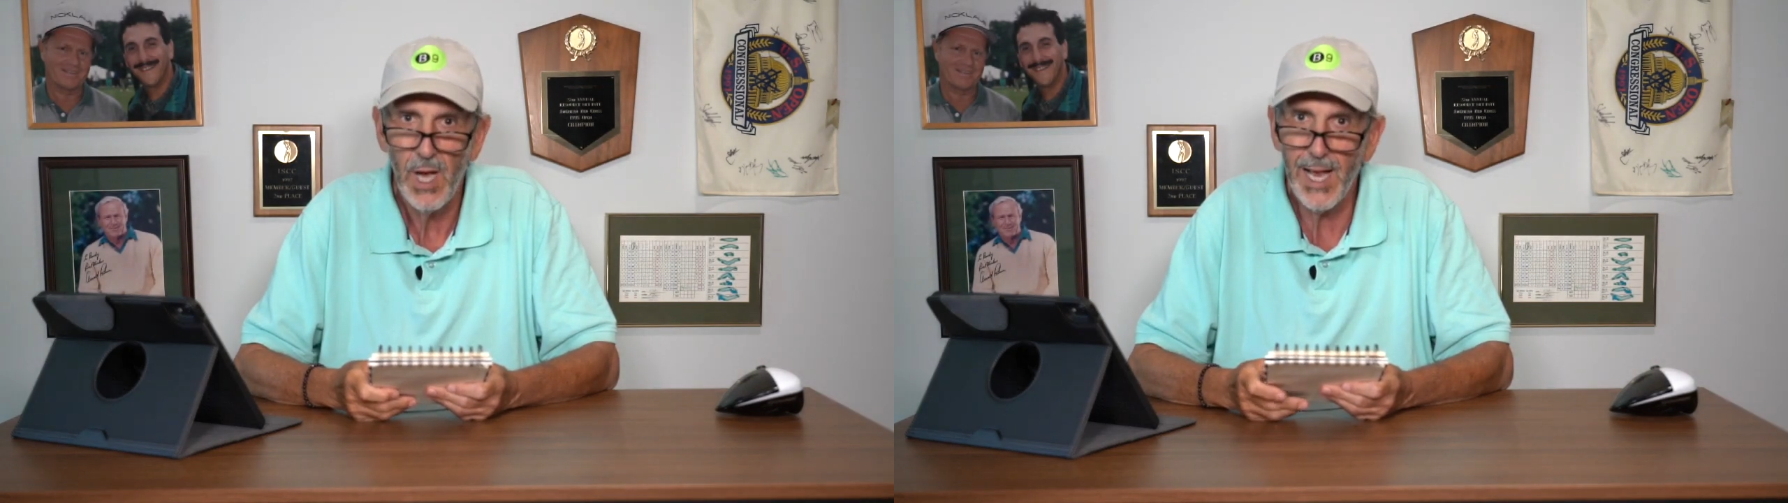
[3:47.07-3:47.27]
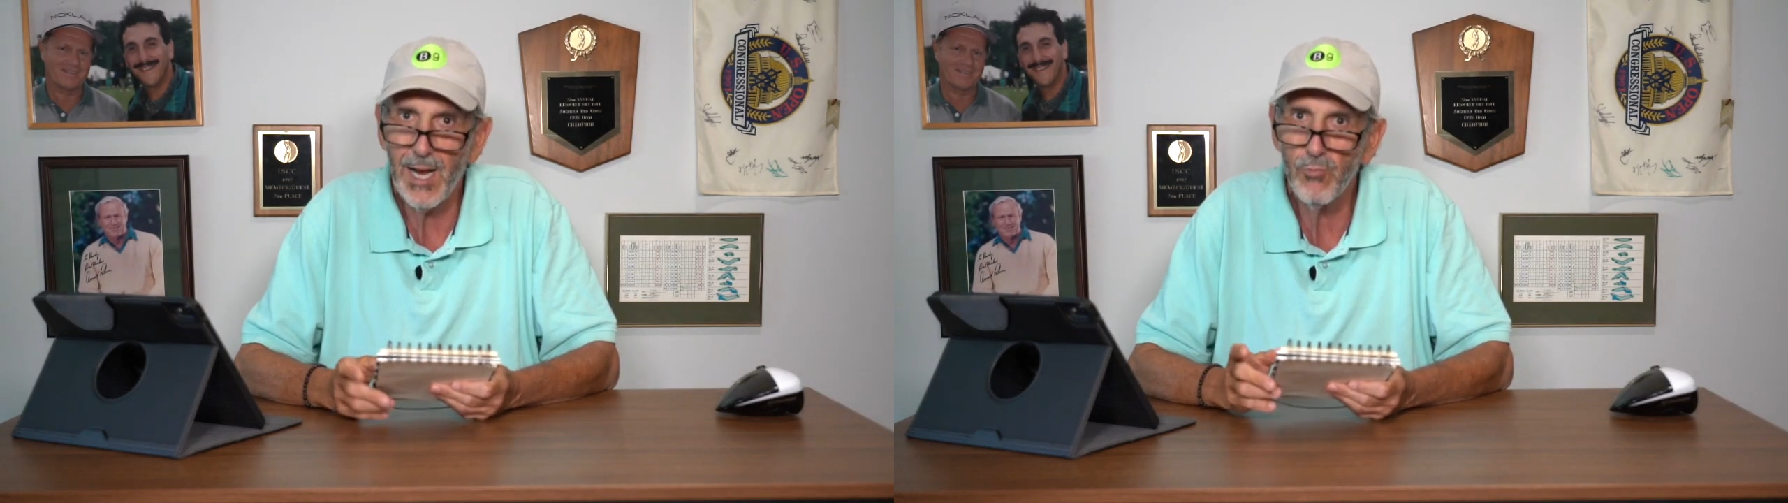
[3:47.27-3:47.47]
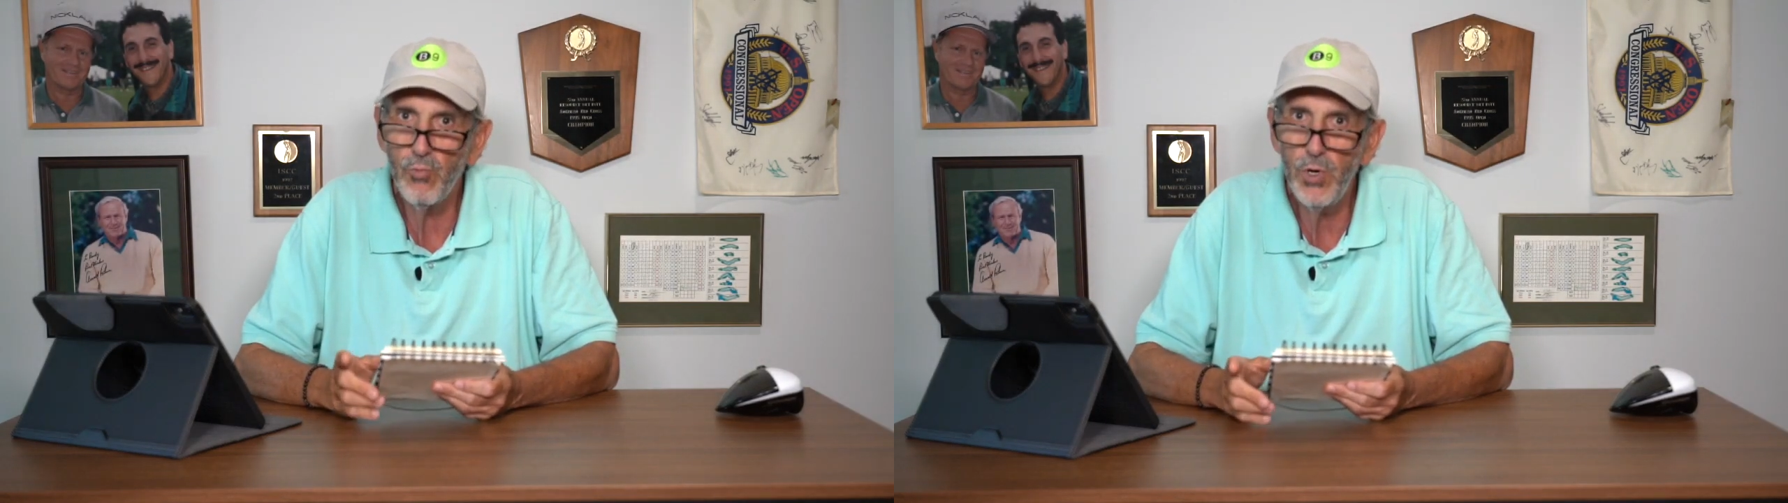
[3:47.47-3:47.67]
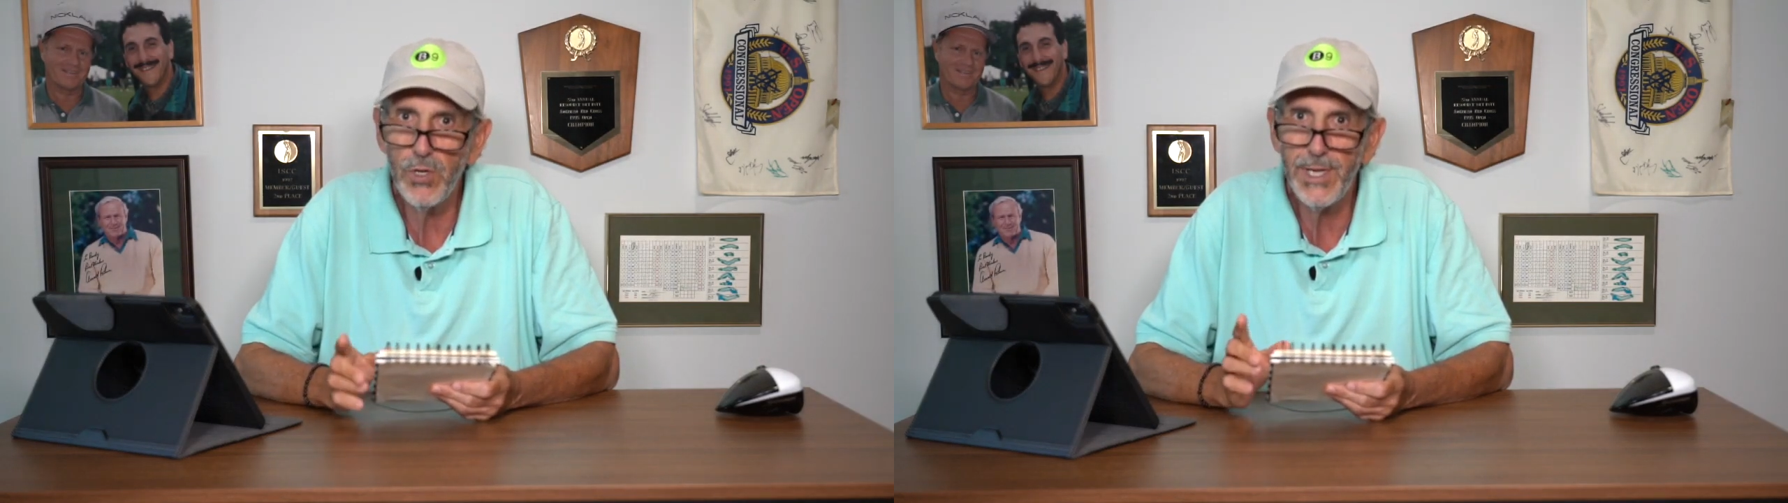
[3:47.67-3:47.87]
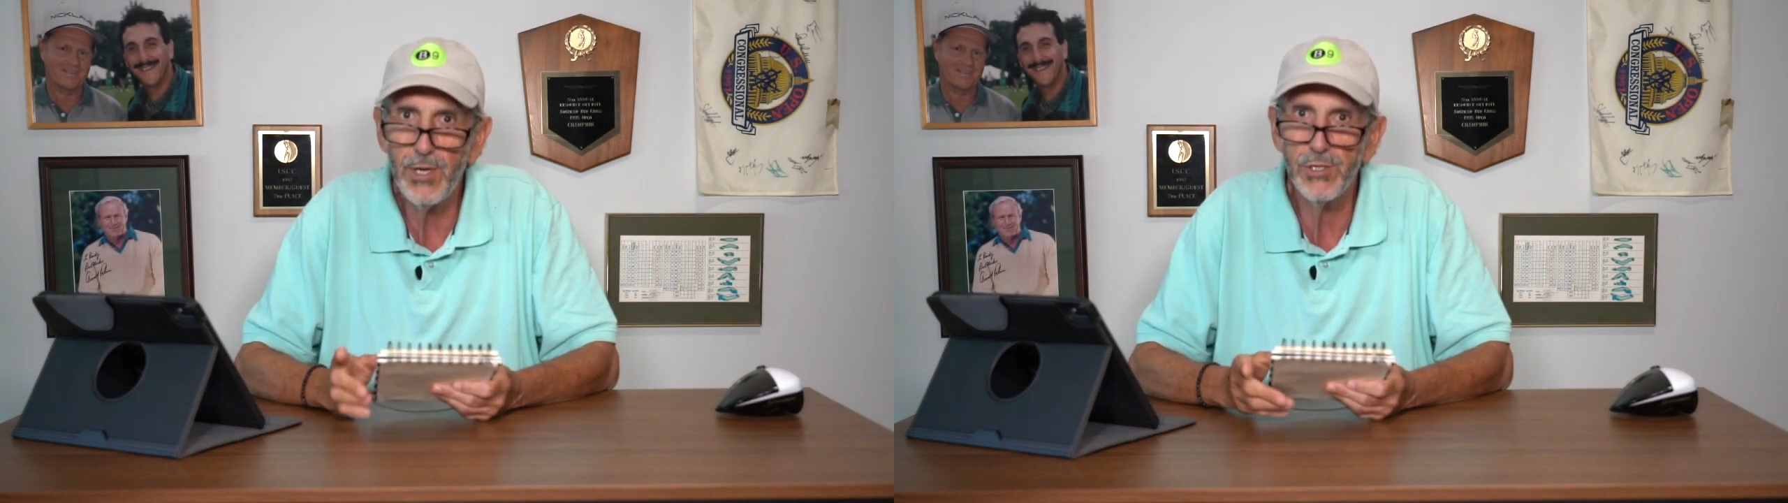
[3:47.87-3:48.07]
I got
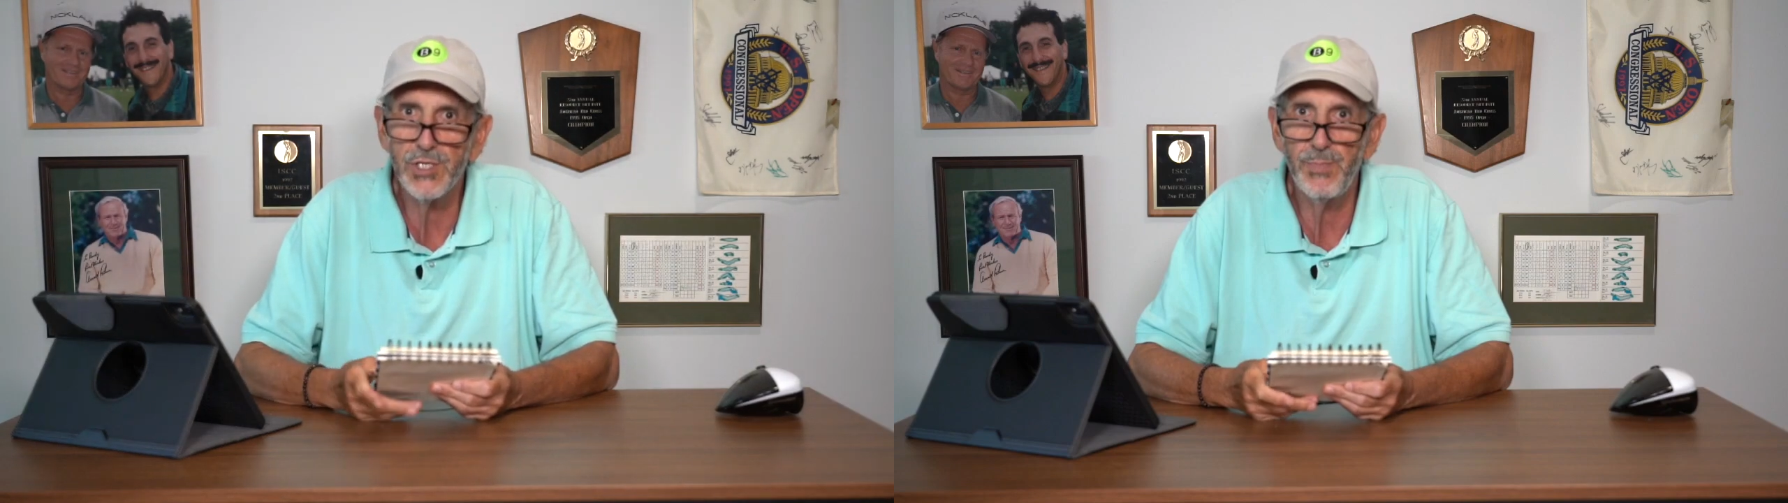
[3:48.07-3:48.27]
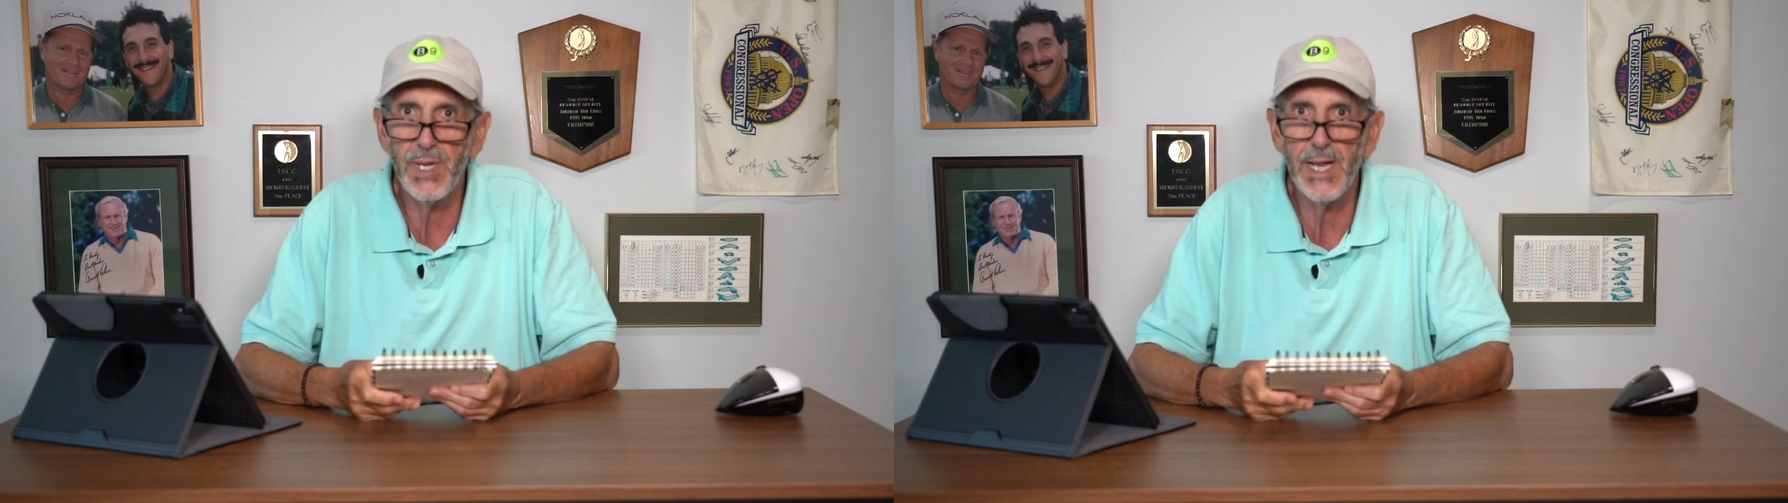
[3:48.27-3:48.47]
really good spin